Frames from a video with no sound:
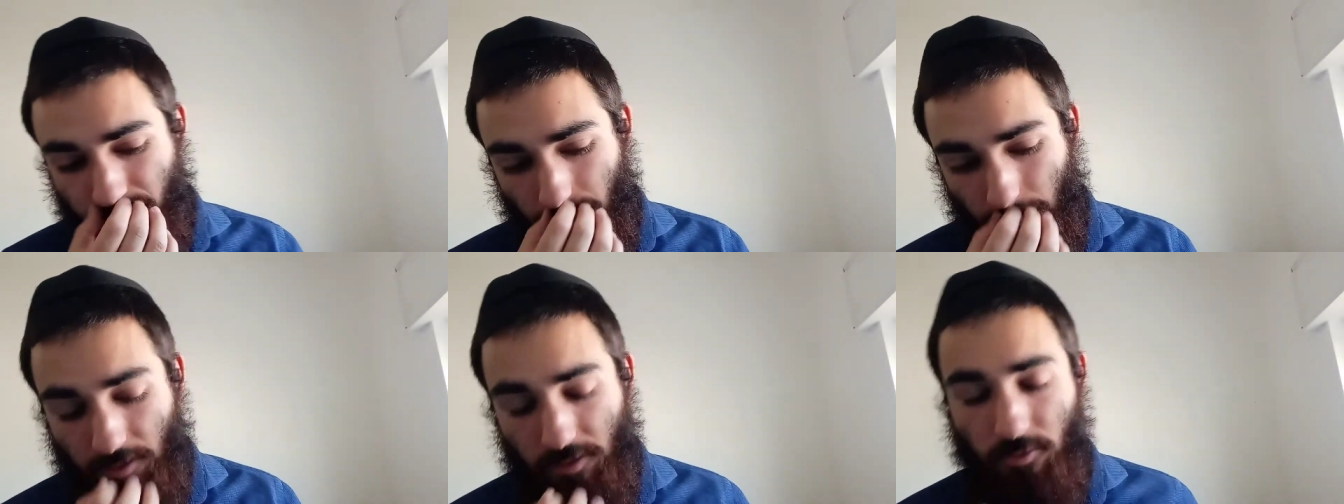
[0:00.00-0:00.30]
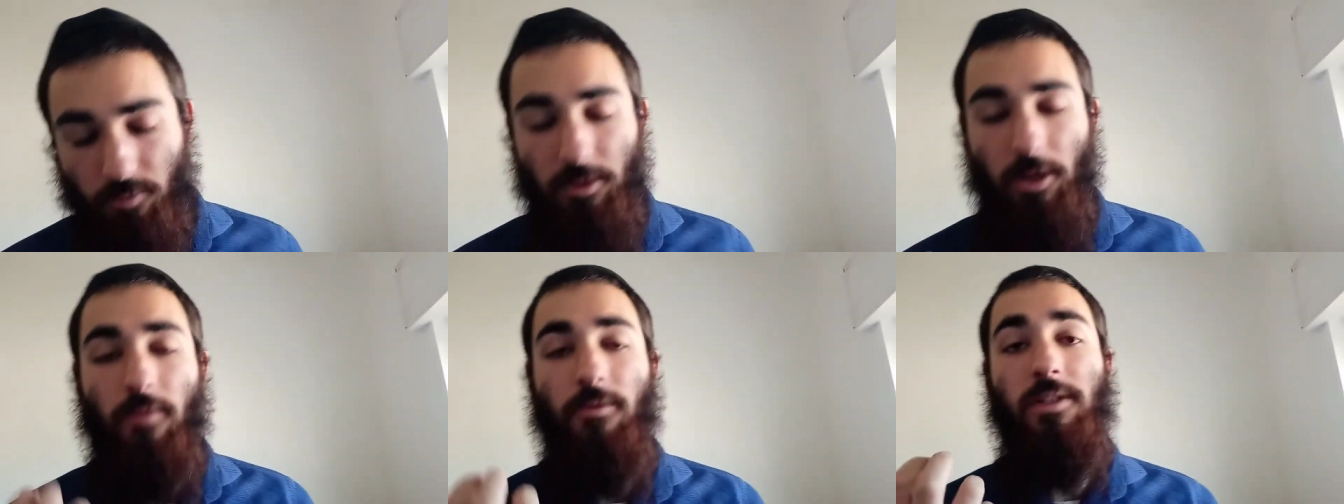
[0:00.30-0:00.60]

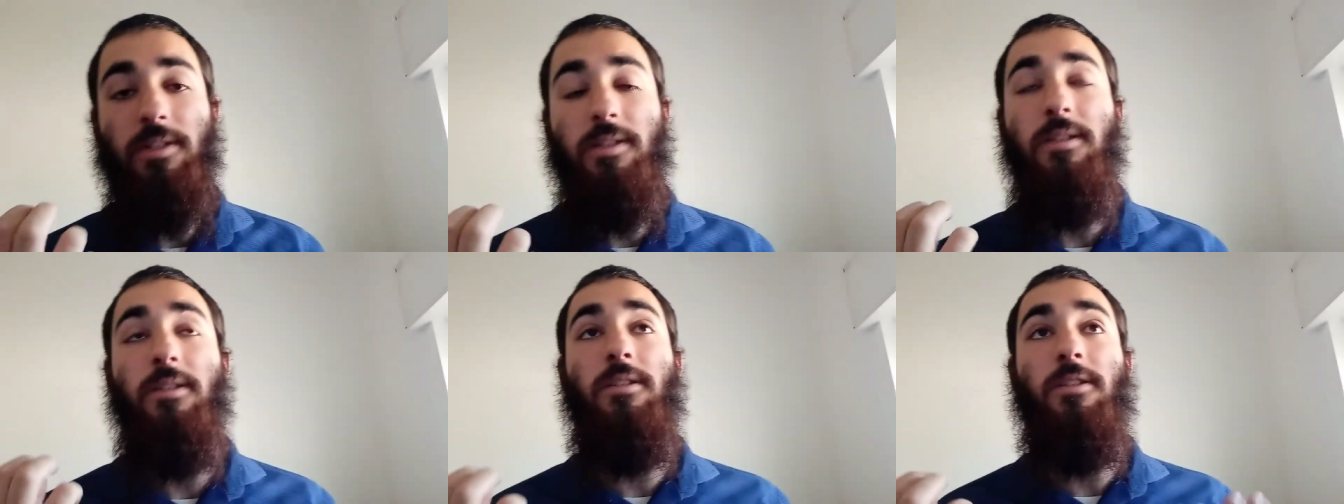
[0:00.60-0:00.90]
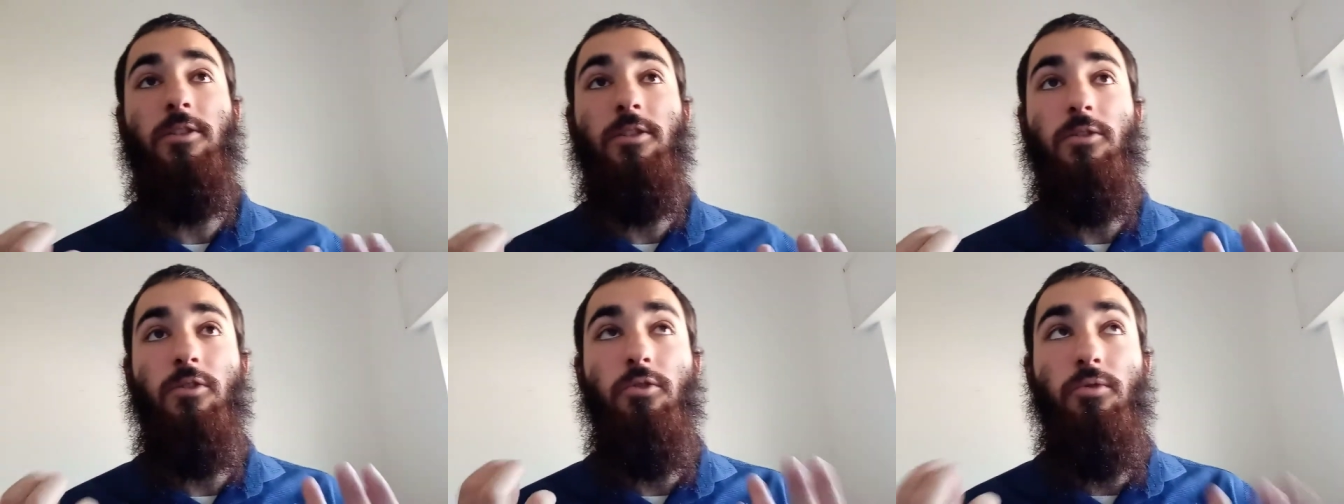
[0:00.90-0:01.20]
So we obviously
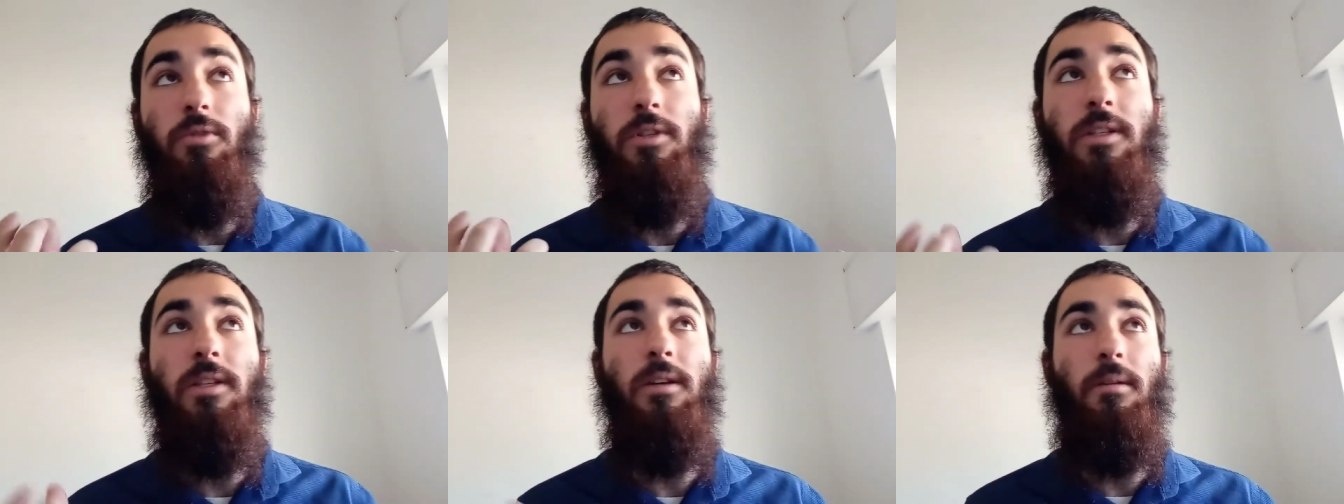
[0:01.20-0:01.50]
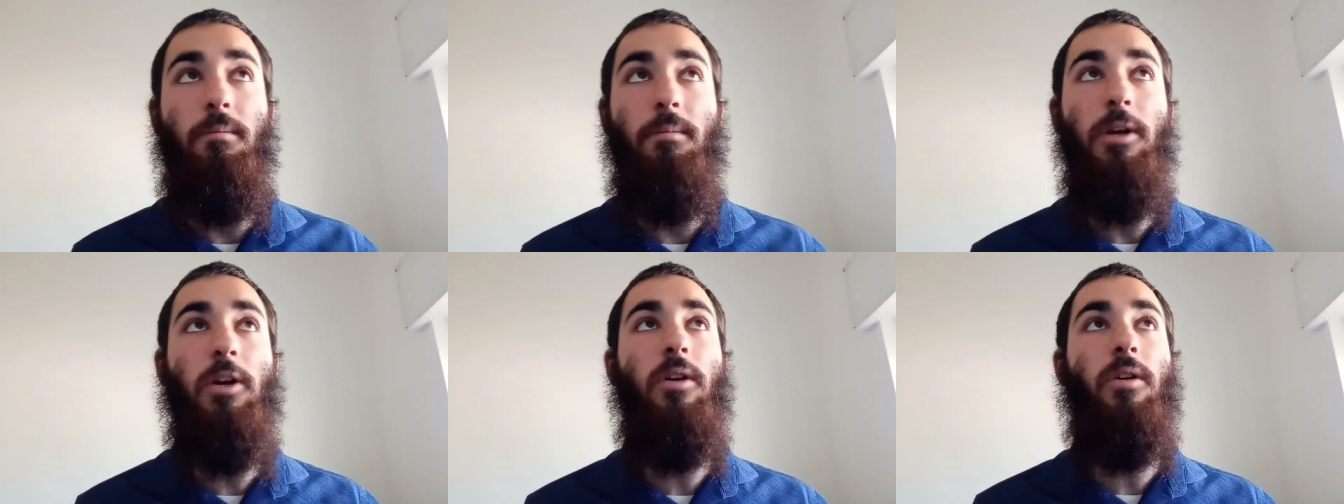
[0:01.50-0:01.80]
do see
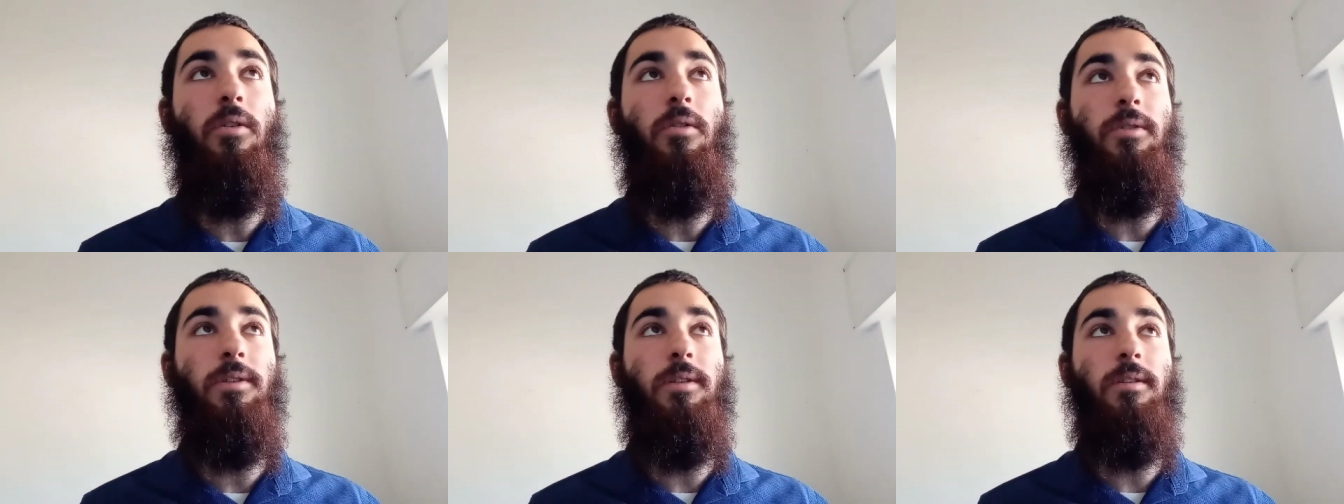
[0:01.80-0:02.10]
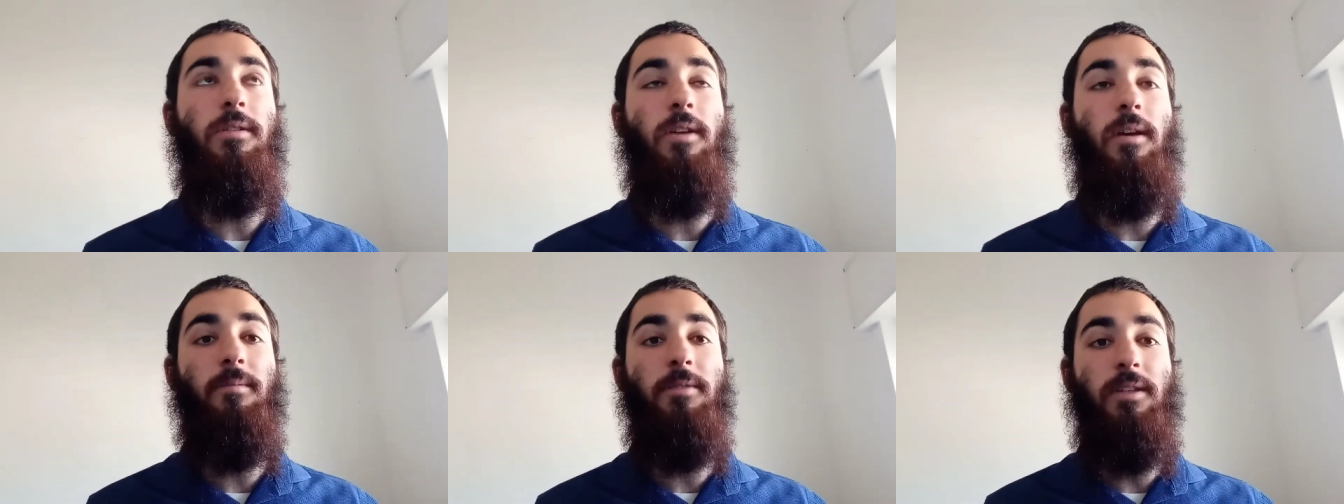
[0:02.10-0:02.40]
miracles in
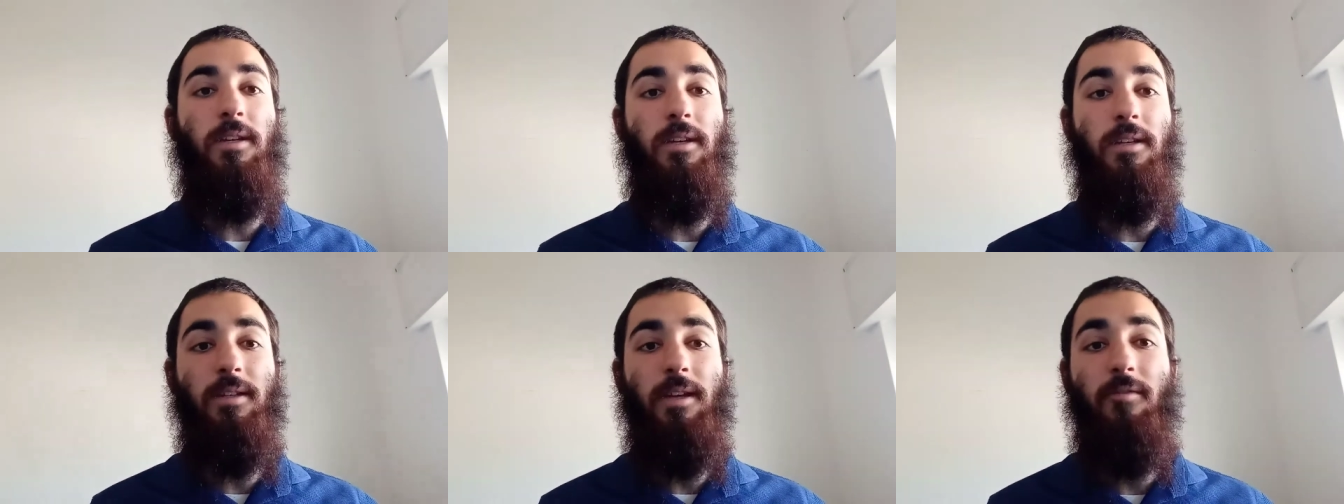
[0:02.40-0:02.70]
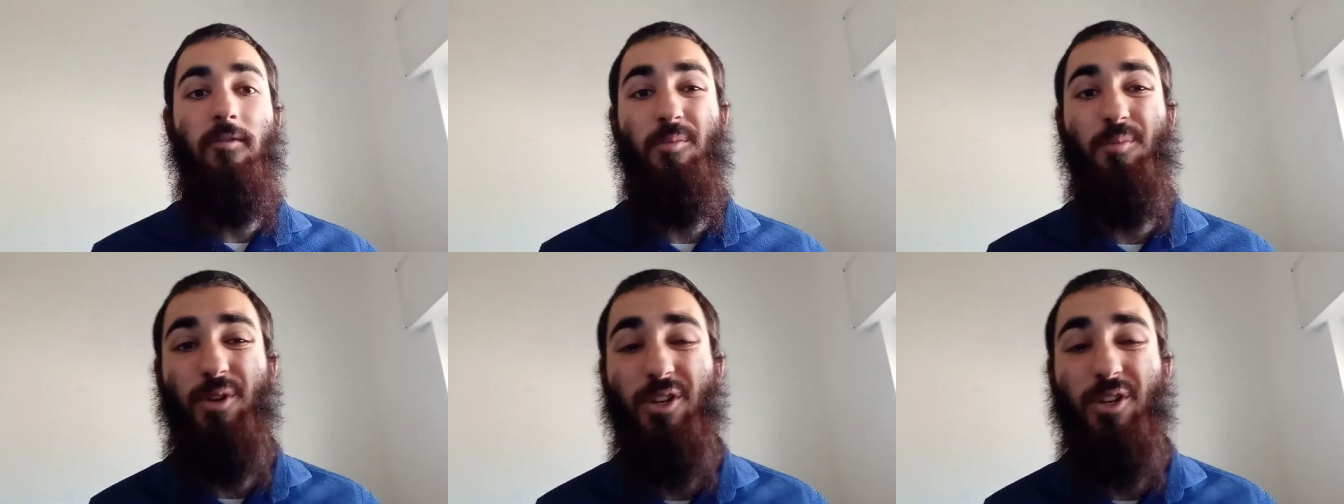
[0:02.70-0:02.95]
the times of King David,